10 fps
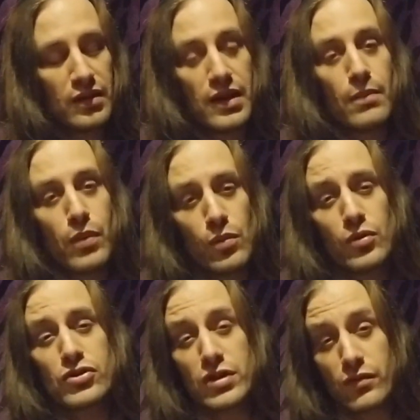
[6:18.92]
that
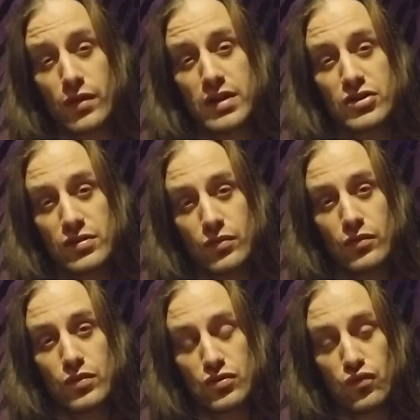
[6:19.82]
boomer generation
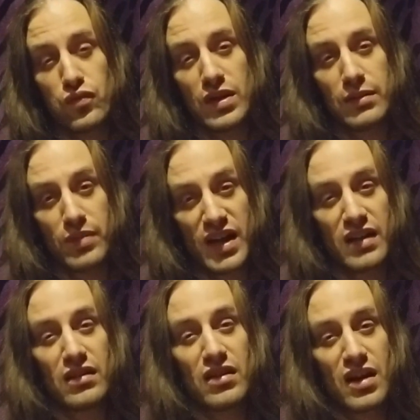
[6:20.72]
was really bad.
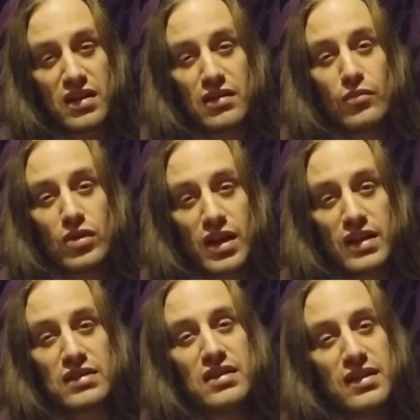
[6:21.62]
A lot of them were
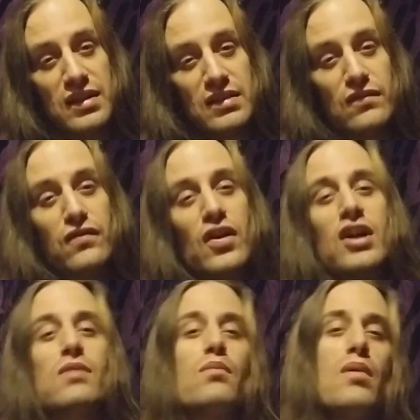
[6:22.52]
like teen
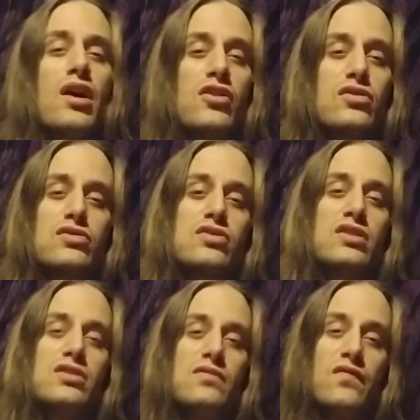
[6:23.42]
fucking mothers
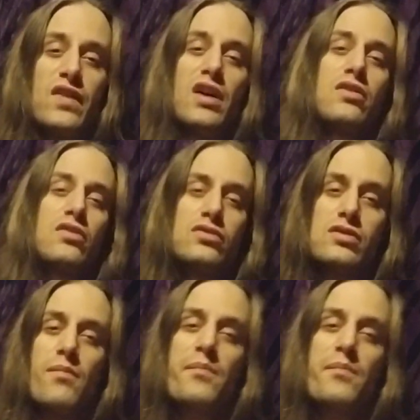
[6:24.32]
and fathers.